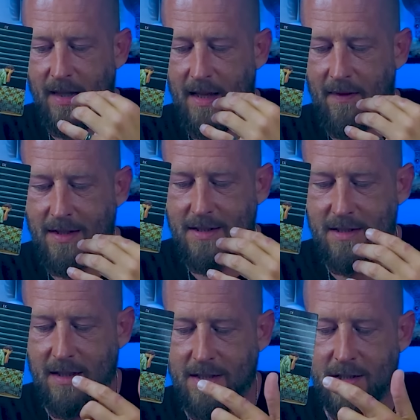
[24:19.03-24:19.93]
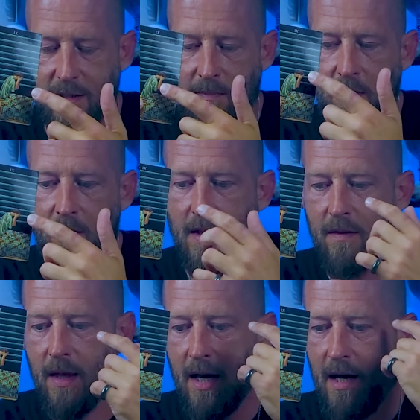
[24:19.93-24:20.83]
That's it's something that
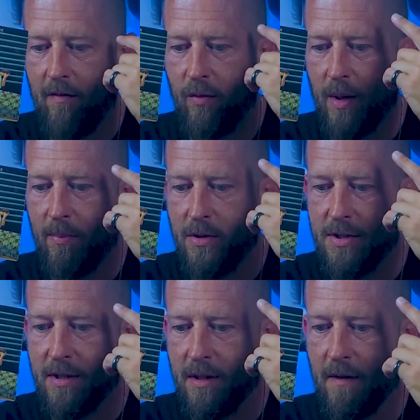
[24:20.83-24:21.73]
they have represented